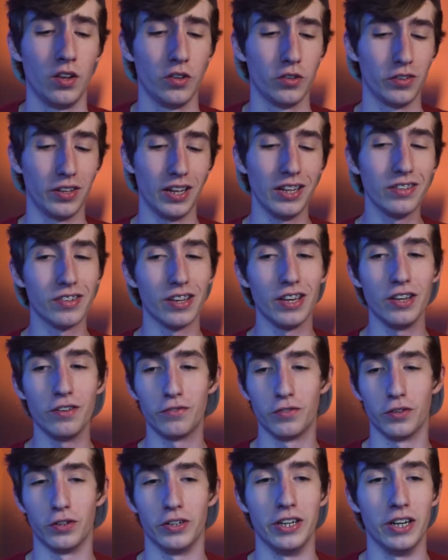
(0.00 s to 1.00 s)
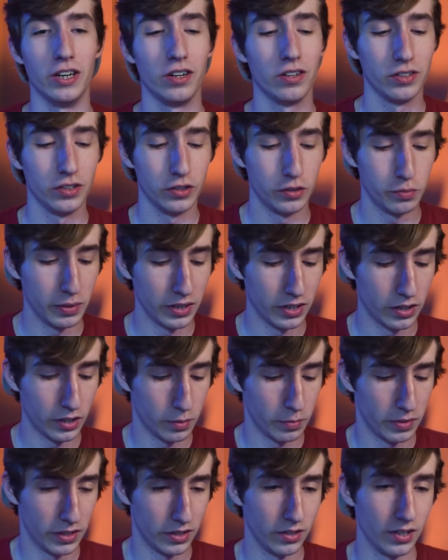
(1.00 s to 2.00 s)
So that's it for gear that's been
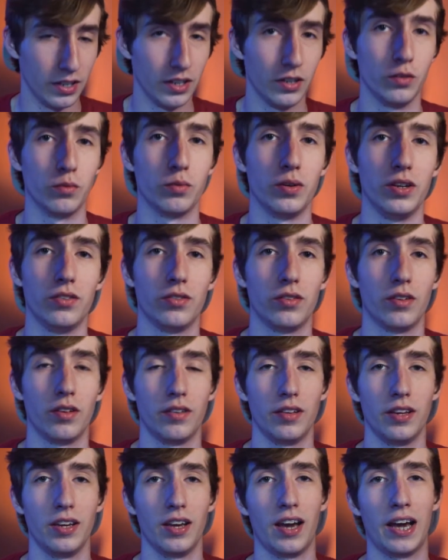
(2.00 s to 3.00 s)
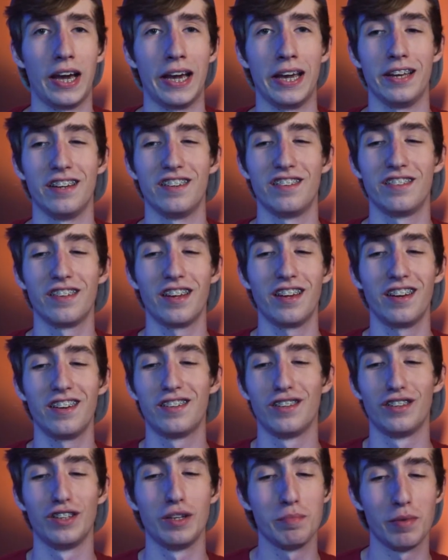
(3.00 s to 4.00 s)
coming in recently. I decided
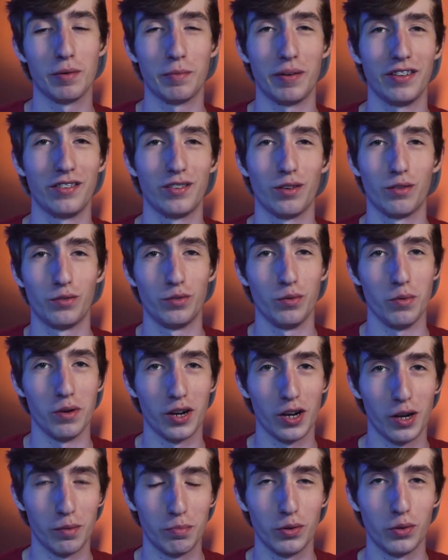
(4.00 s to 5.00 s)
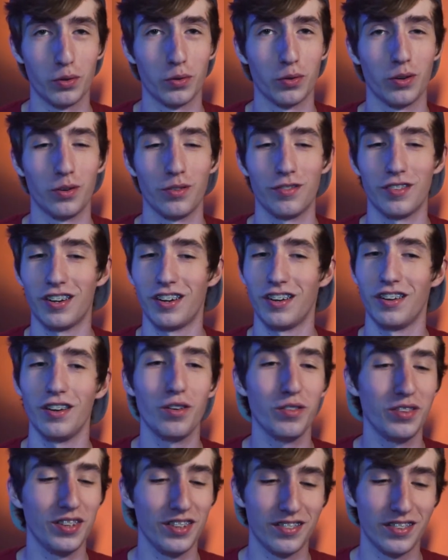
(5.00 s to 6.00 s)
to limit myself to a couple orders, and I
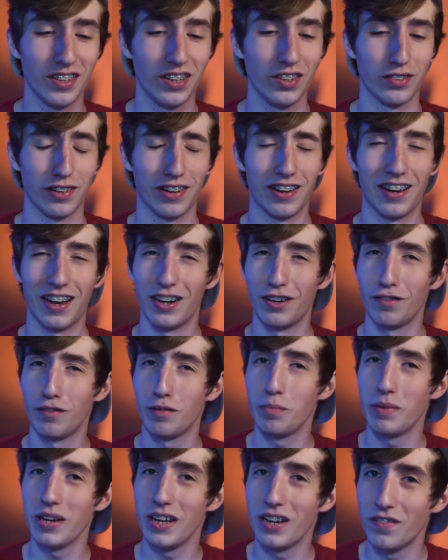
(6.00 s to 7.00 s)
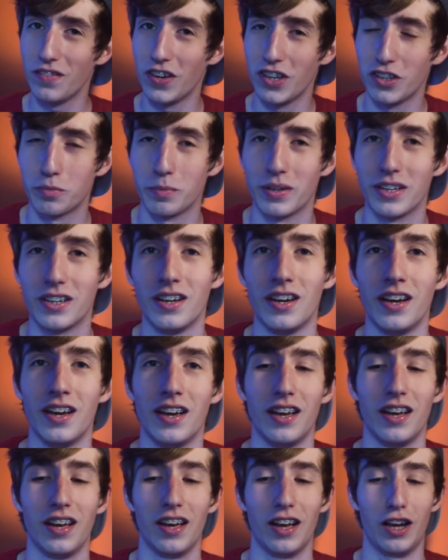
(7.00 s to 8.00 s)
know these things are kind of a big investment,
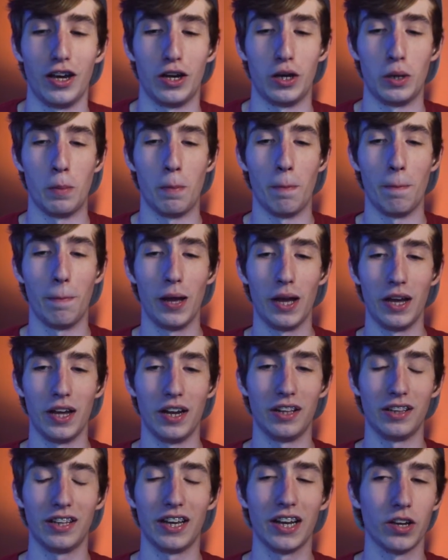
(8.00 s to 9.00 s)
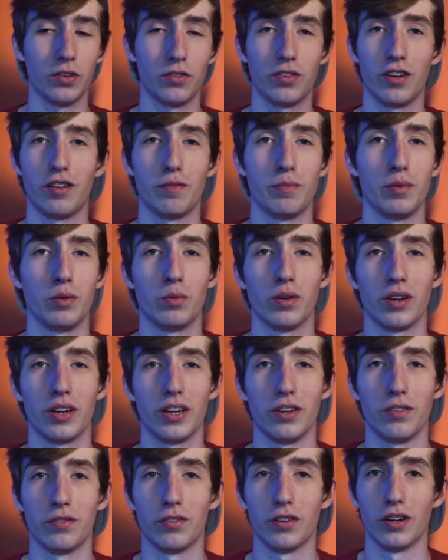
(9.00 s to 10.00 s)
but like I said, I've been
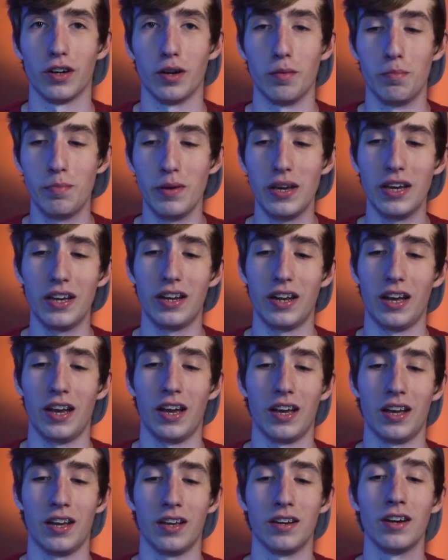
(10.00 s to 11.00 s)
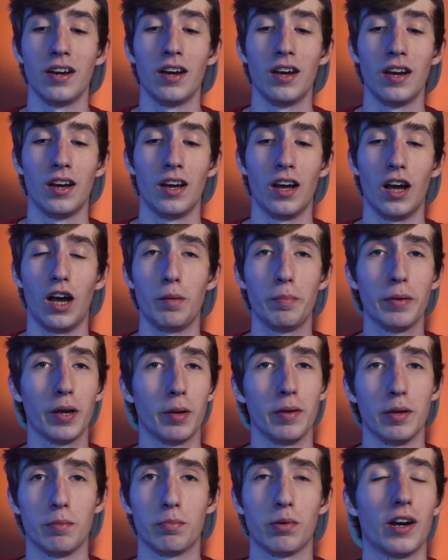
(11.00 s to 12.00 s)
working for a bit, and
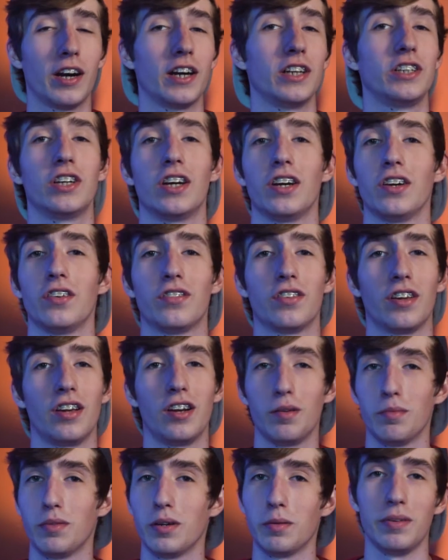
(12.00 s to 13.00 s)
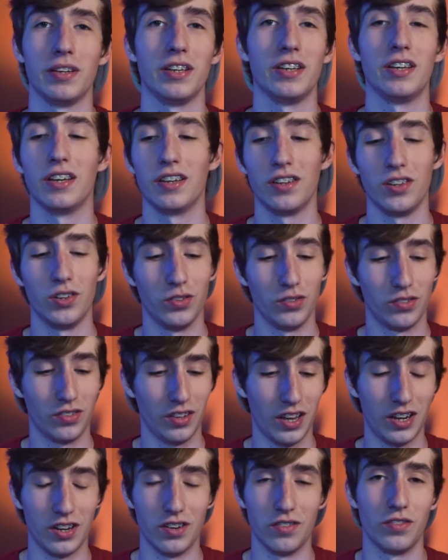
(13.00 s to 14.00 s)
upcoming projects and upcoming gigs
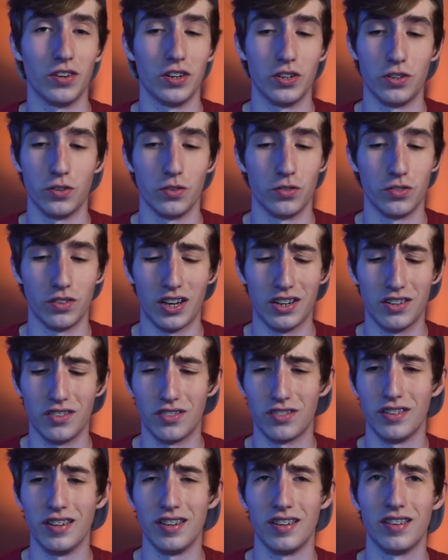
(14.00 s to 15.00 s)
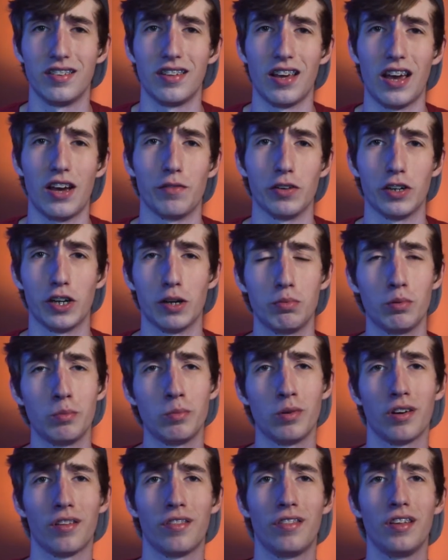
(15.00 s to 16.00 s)
and adventures, I just needed to have a couple
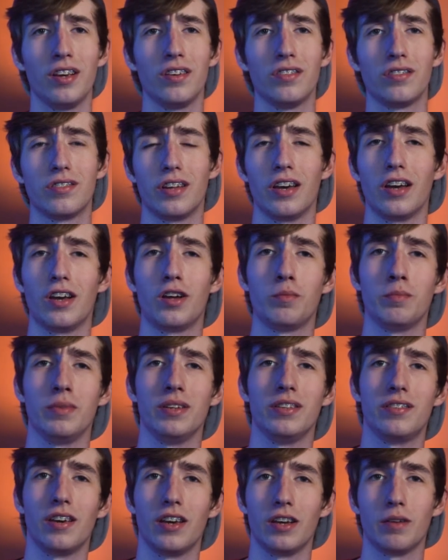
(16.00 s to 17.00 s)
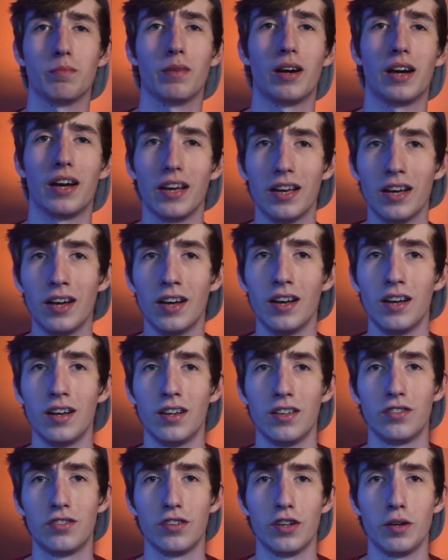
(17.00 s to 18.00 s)
more things to help me take my
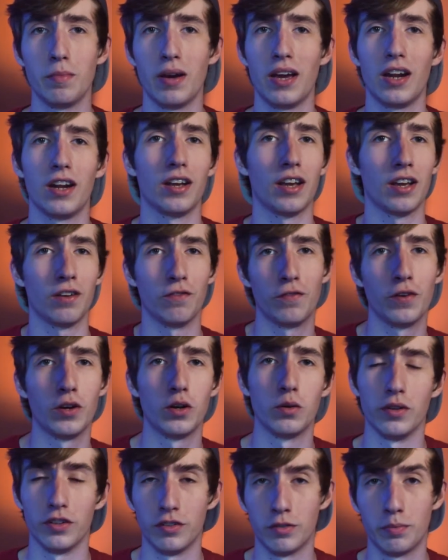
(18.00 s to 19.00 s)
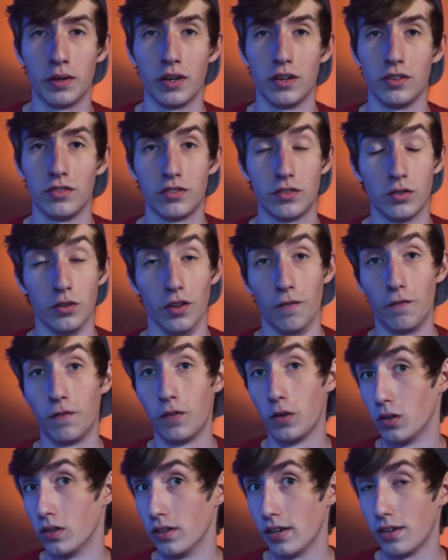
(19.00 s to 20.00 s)
cinematic and photo experience to the
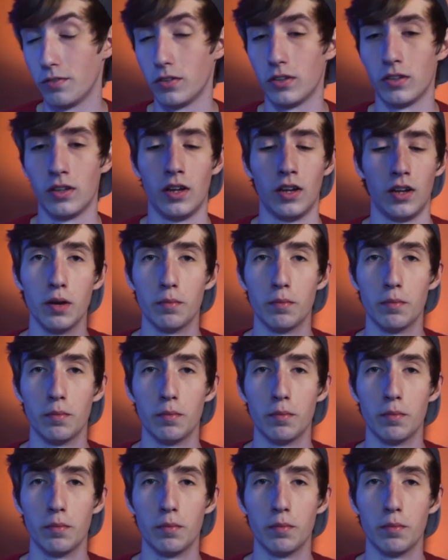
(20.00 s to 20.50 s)
full level.